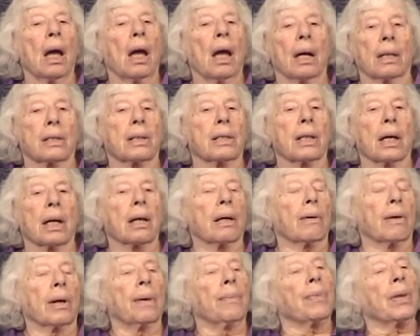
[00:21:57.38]
et
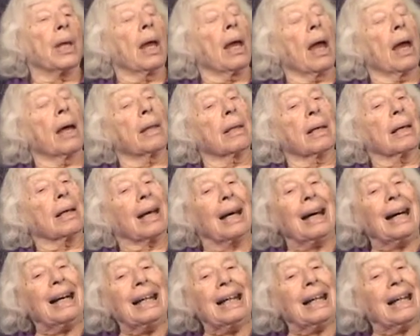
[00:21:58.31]
cetera. And the
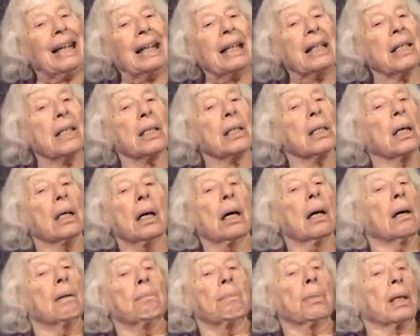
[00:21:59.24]
guys
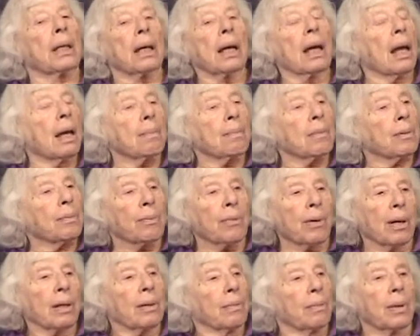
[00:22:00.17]
became the
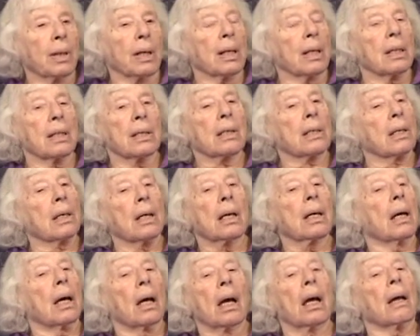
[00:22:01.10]
breadwinners.
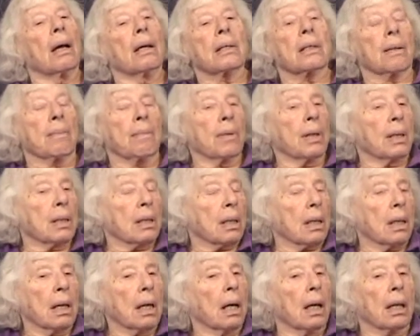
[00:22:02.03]
Some went to
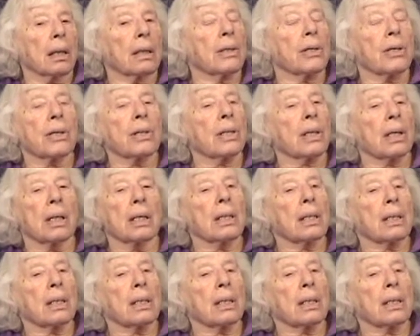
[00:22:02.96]
college, as I